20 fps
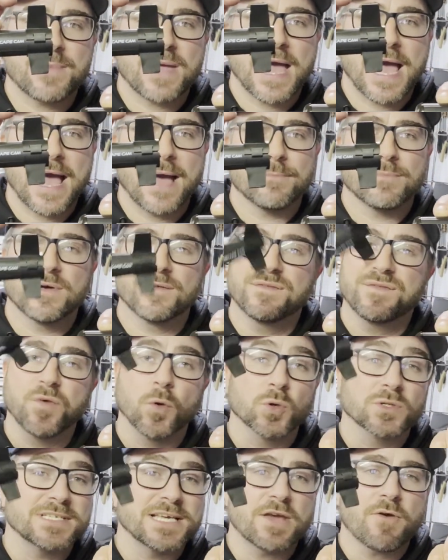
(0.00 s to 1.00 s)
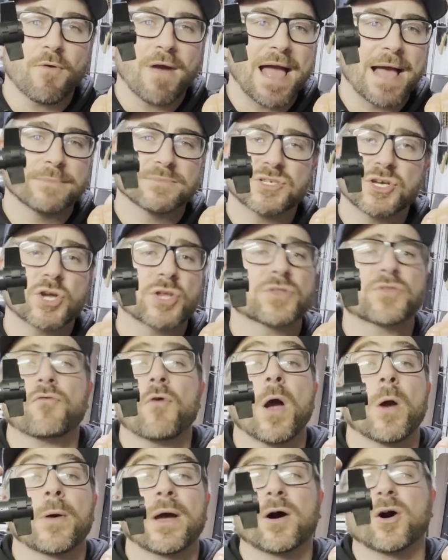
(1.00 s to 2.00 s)
Cam, 40 grams. You could
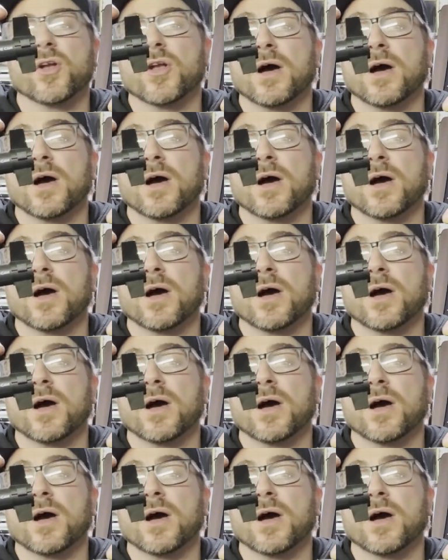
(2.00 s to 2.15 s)
throw it on